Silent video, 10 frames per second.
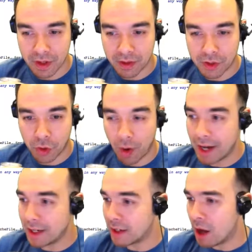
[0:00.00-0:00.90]

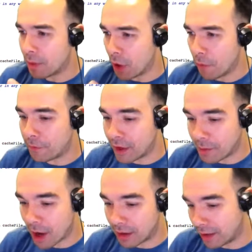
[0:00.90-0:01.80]
degraded. But hopefully I'm
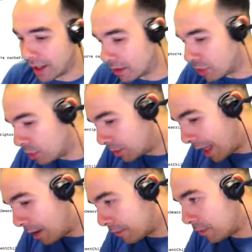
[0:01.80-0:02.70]
not like too
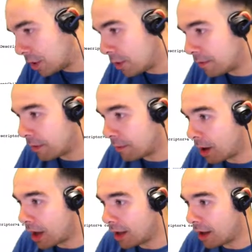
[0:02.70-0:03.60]
loud for you. If
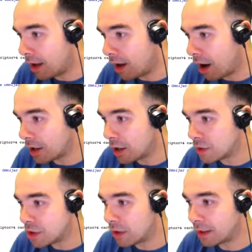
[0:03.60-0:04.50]
my audio is
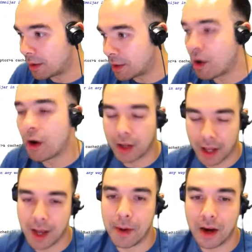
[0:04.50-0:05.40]
too loud, let me know.
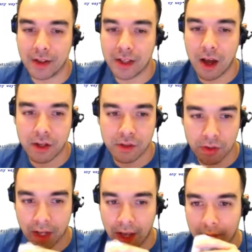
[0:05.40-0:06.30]
Okay, apparently the audio is
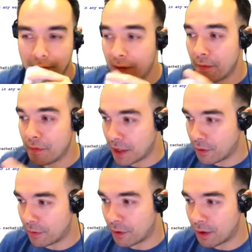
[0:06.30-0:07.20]
okay. Thank
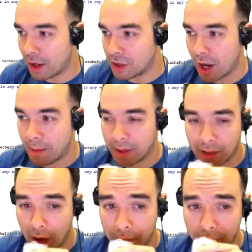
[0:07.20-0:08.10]
you for chiming in though.